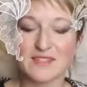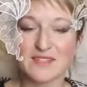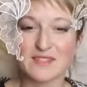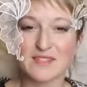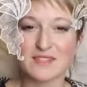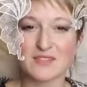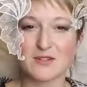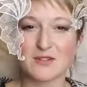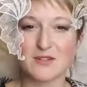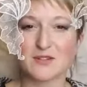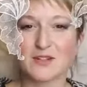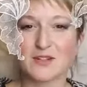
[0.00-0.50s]

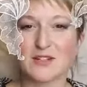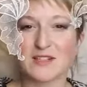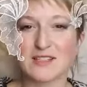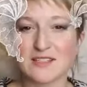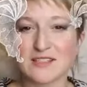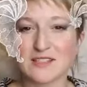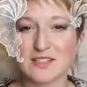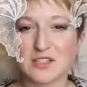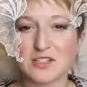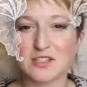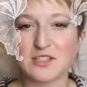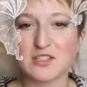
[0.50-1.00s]
So
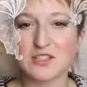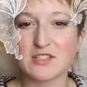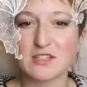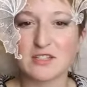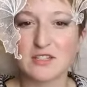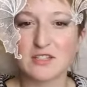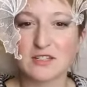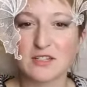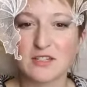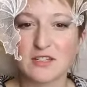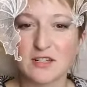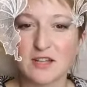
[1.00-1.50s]
it's
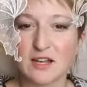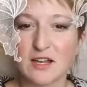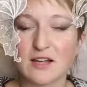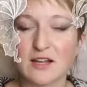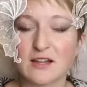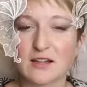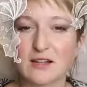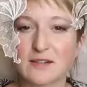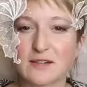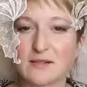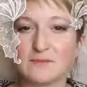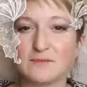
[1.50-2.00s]
just,
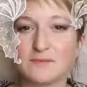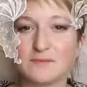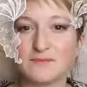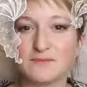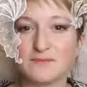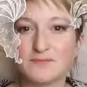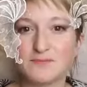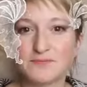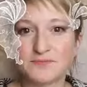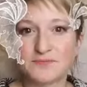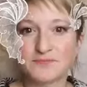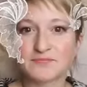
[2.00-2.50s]

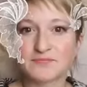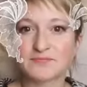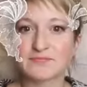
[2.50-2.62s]
I